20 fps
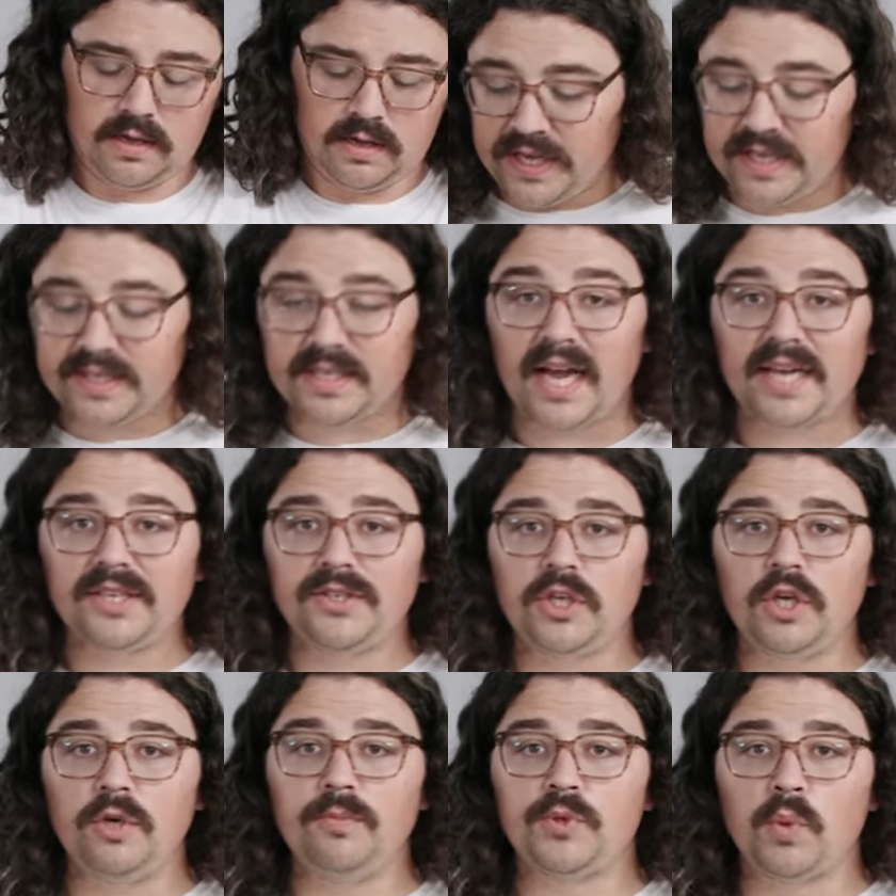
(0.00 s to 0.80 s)
These
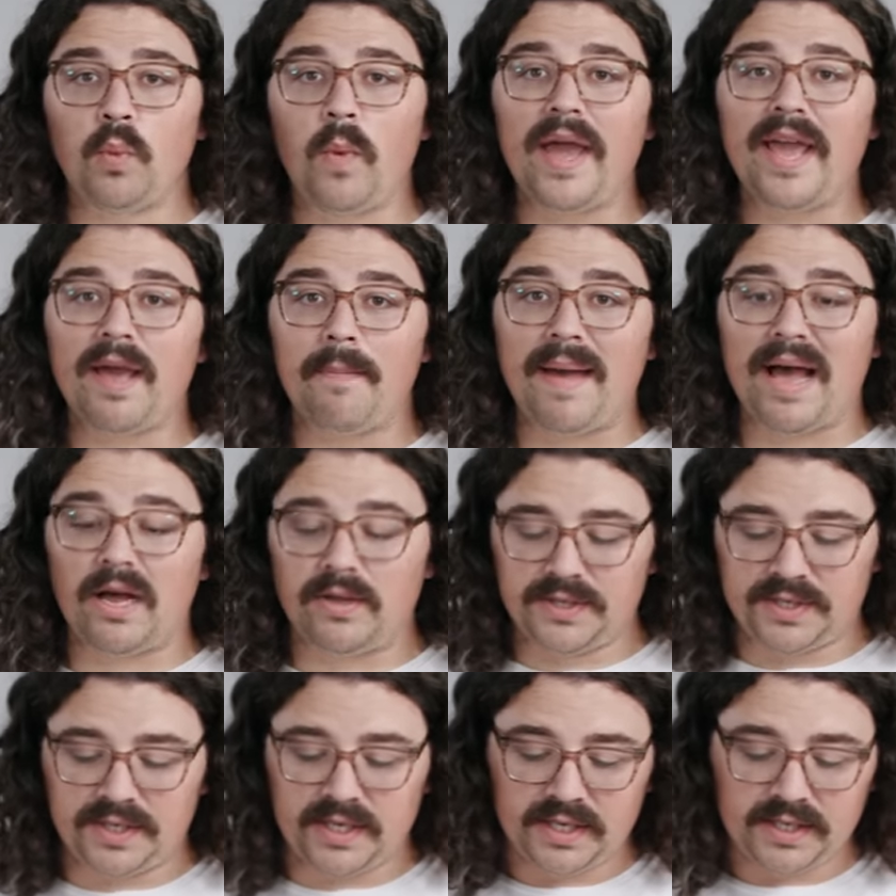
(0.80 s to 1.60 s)
ice cubes weigh
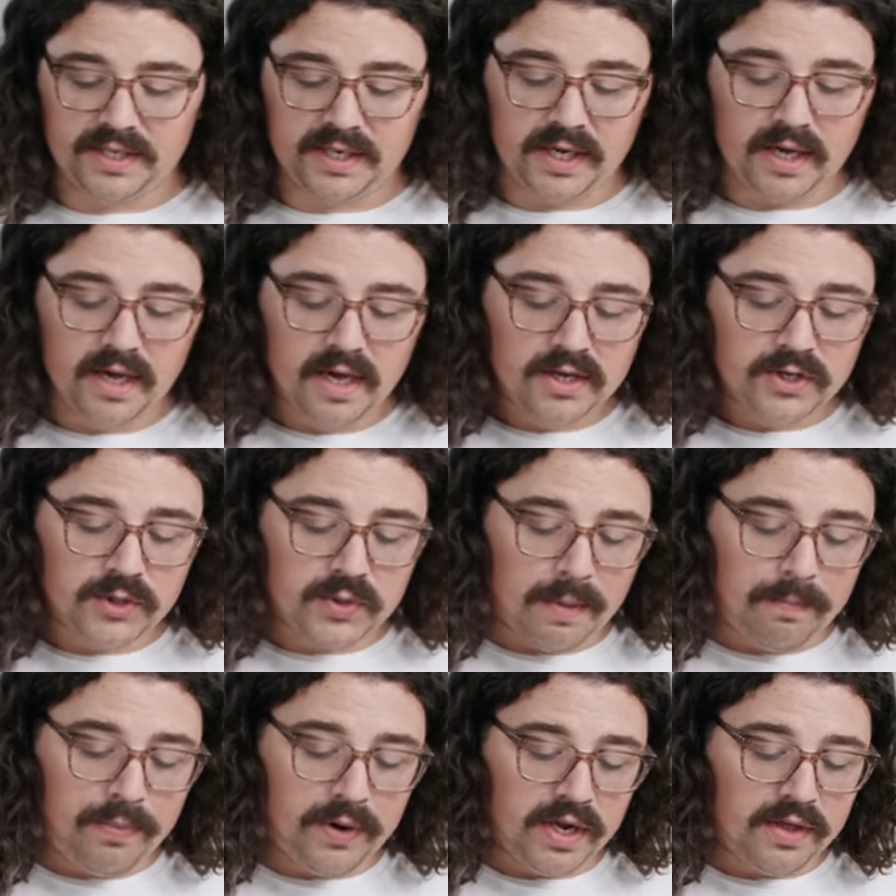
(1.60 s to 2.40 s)
about 60.
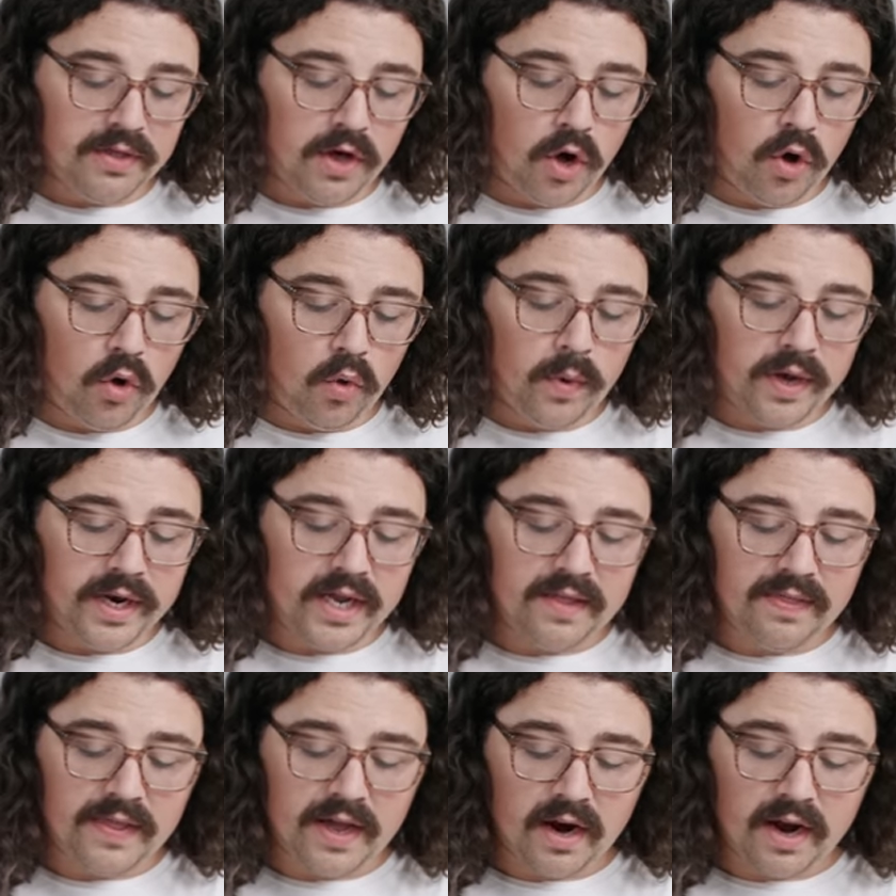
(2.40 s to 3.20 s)
So I'm putting the whole one
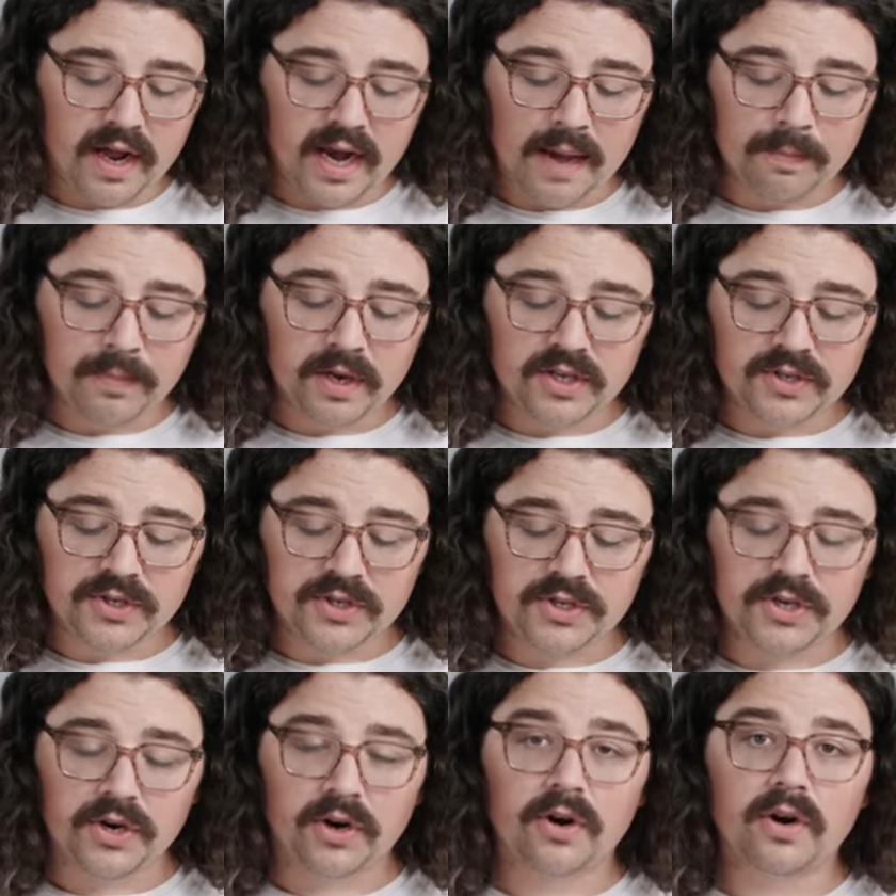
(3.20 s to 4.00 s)
in there and I'm gonna
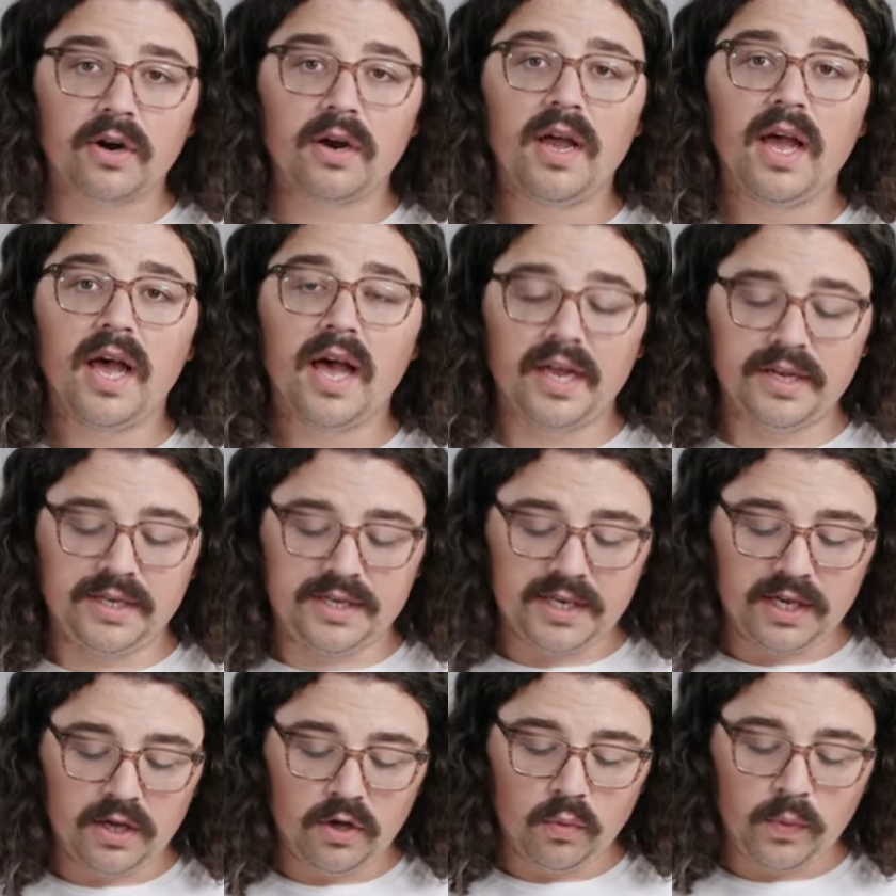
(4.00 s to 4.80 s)
stir
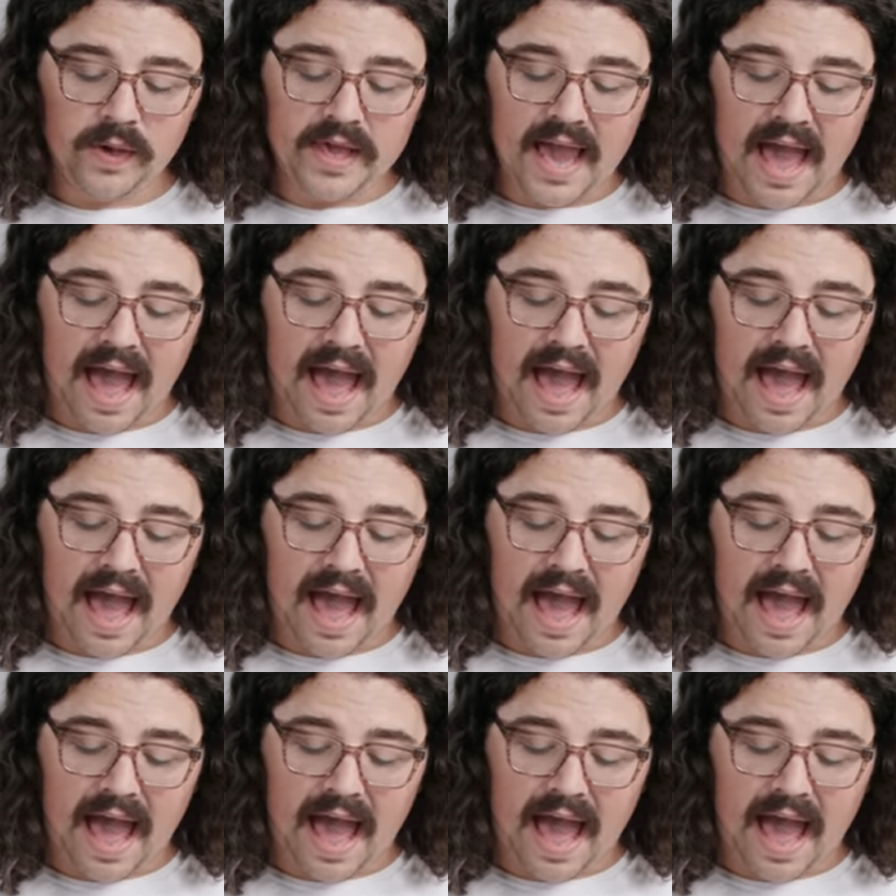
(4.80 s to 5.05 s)
until we